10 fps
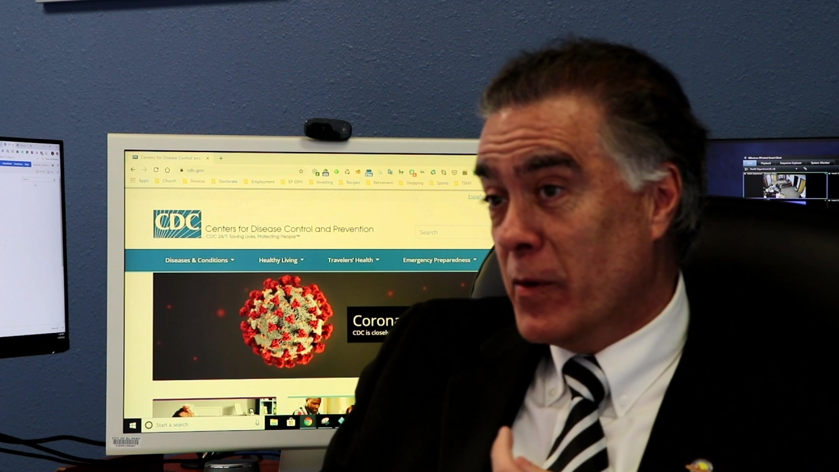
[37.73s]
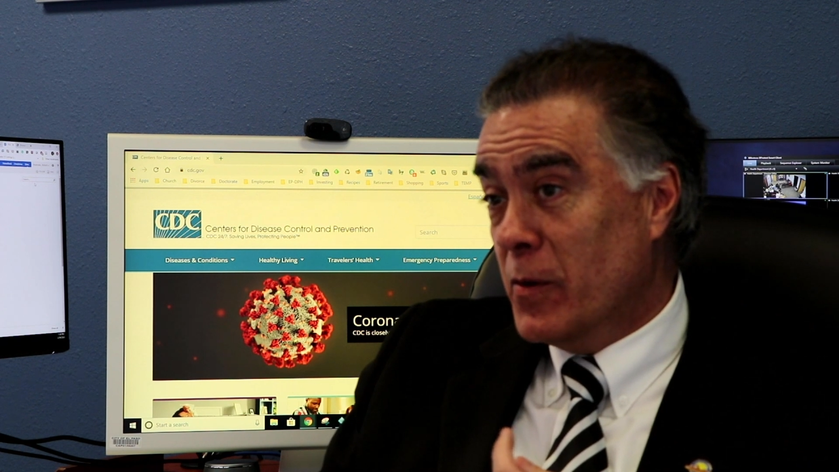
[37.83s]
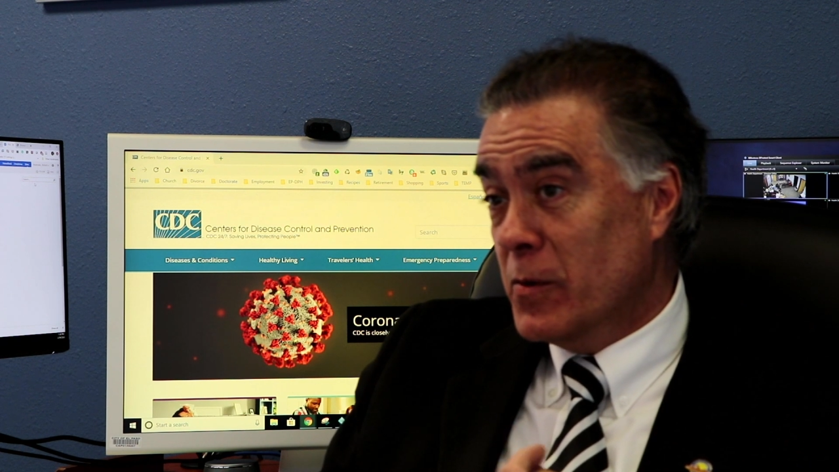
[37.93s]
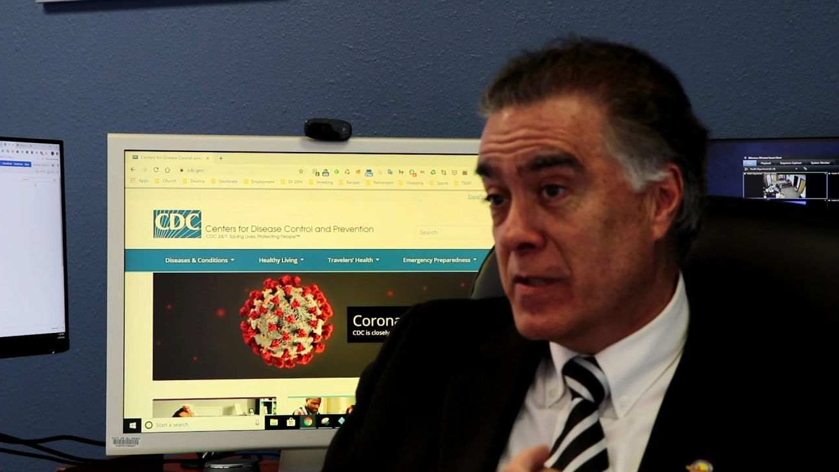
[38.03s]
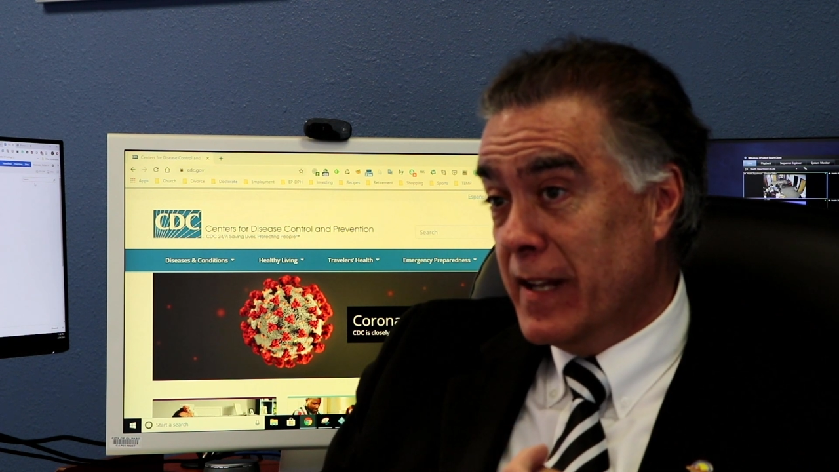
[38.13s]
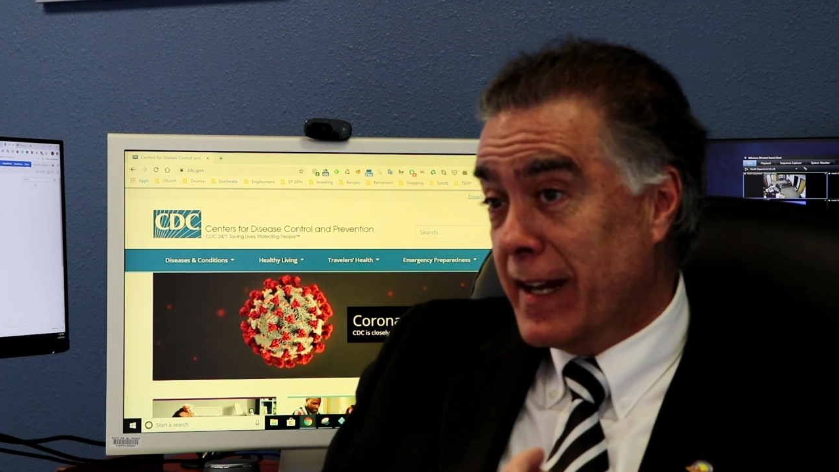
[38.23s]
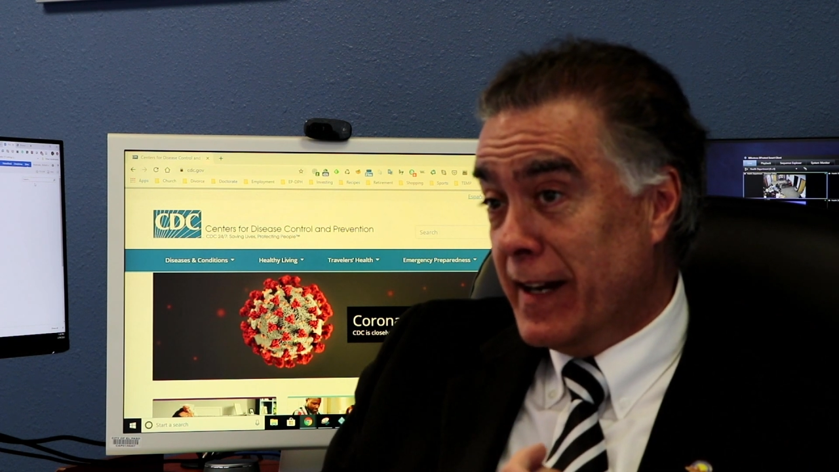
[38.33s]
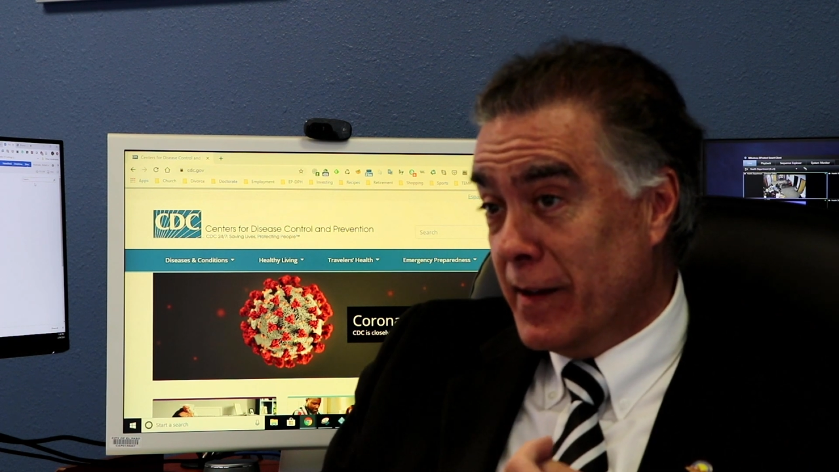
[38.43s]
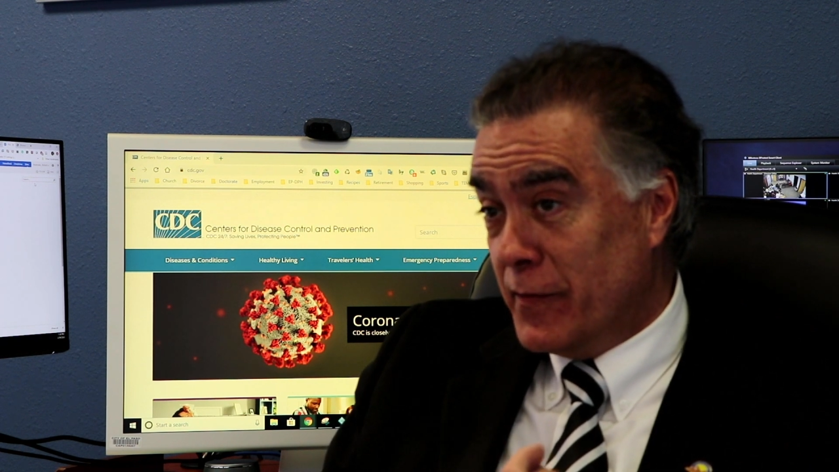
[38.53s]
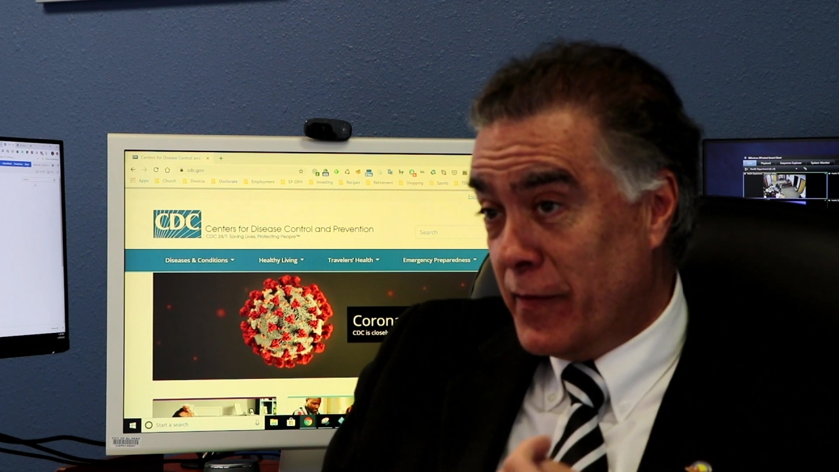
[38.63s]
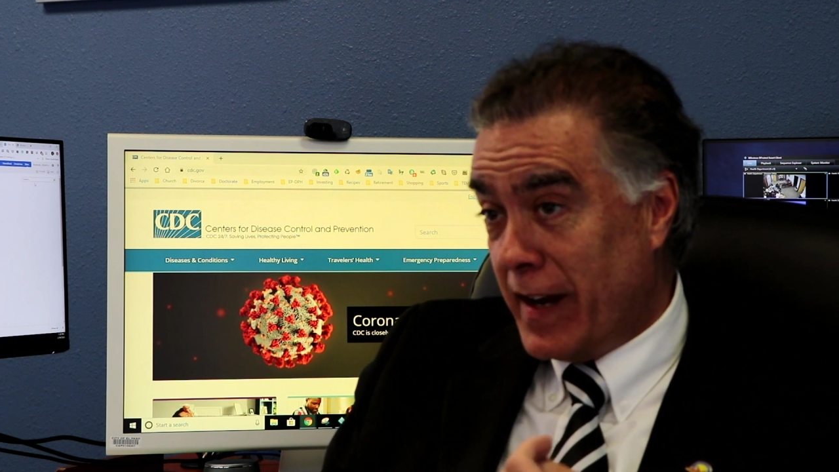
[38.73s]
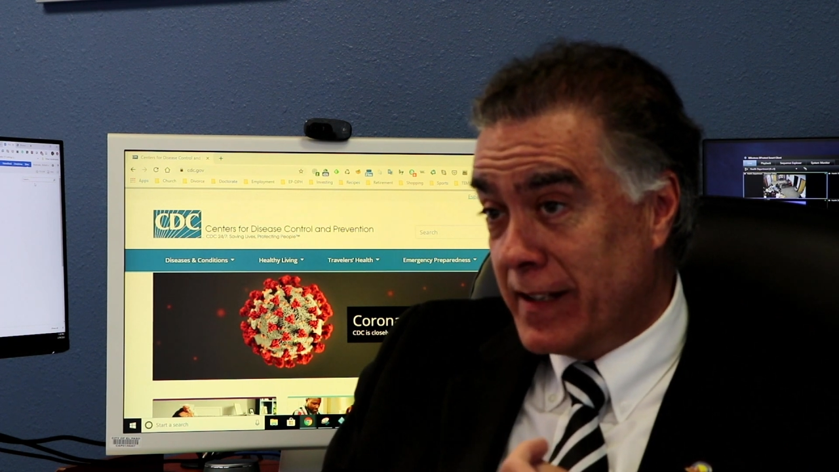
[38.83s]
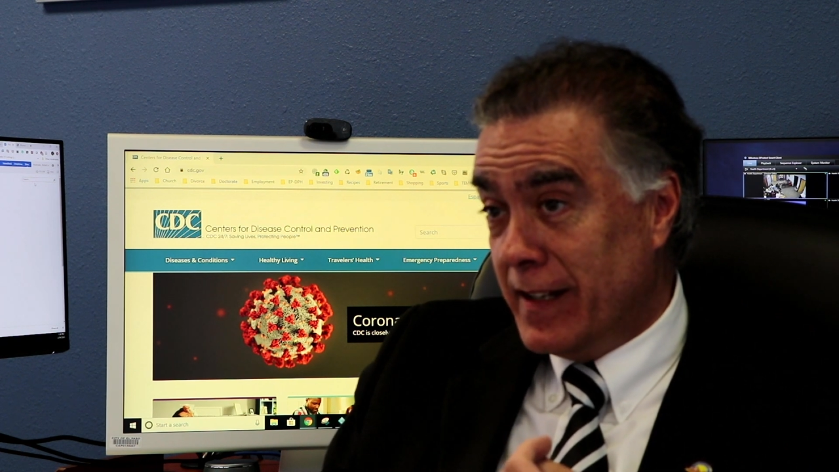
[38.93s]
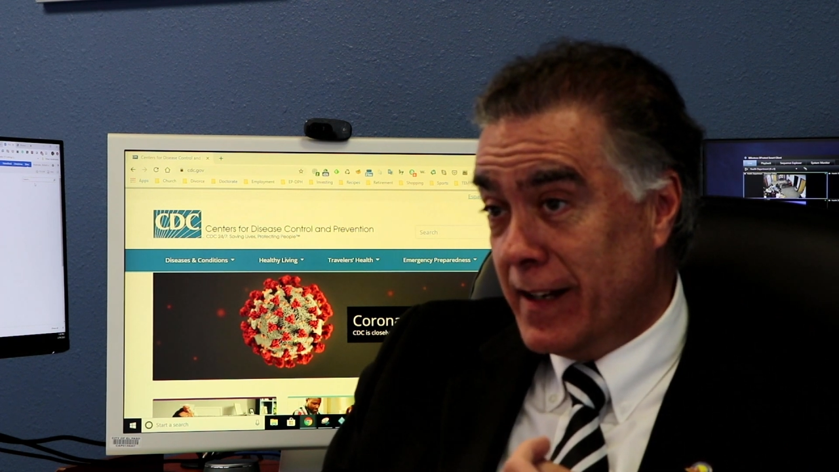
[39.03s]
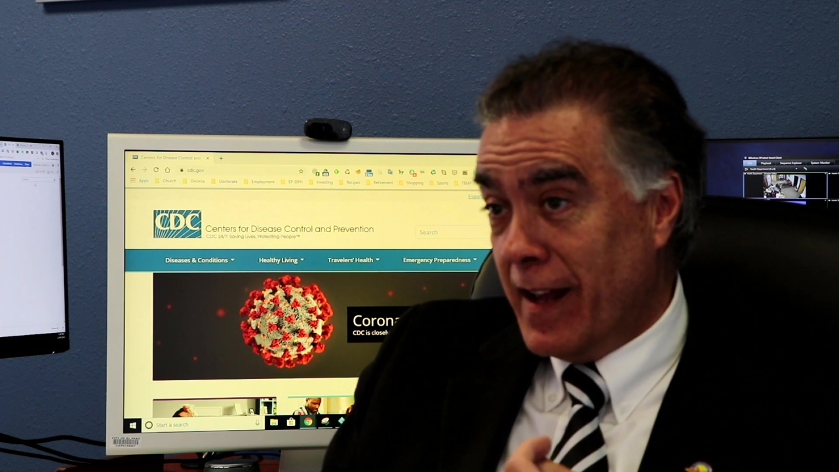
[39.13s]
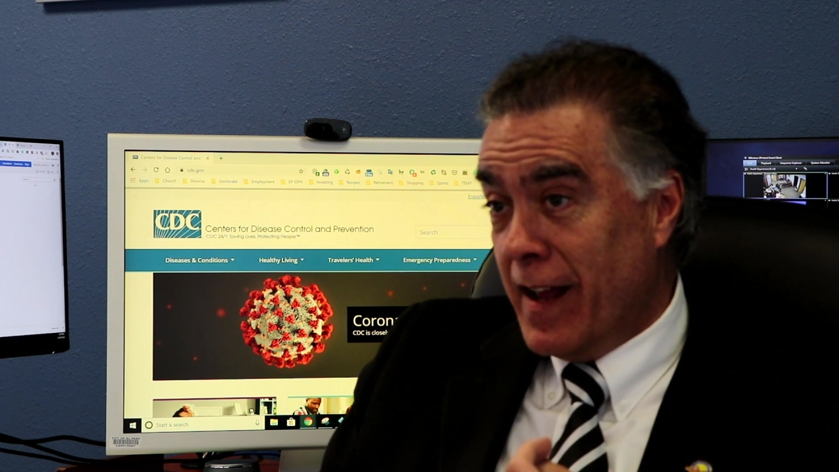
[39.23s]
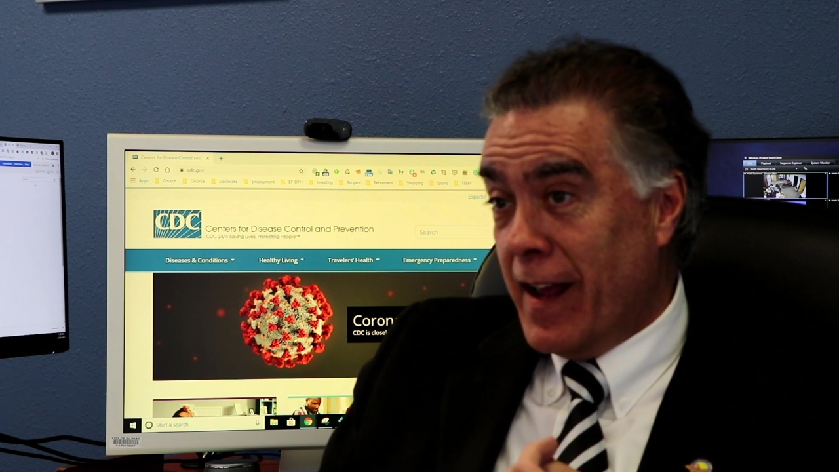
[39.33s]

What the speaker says: who's sick and infected,